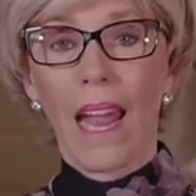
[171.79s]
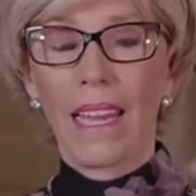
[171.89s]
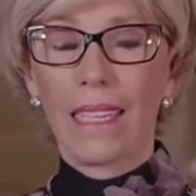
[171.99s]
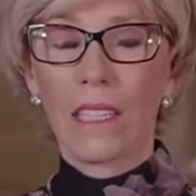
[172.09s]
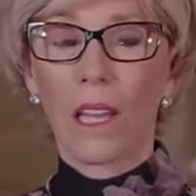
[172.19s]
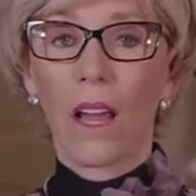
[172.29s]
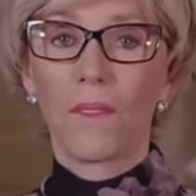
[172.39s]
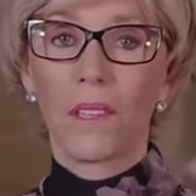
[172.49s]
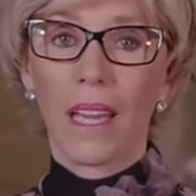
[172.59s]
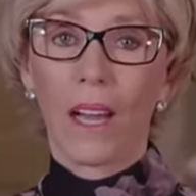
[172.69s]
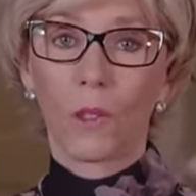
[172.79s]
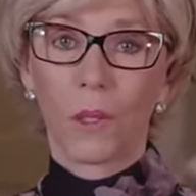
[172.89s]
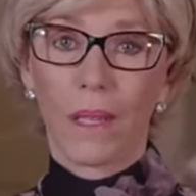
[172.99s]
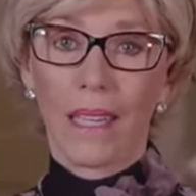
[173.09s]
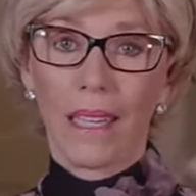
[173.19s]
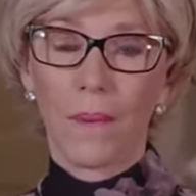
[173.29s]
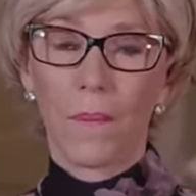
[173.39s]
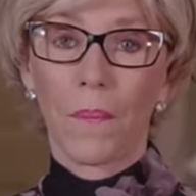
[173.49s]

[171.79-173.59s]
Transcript: and he loved the elderly.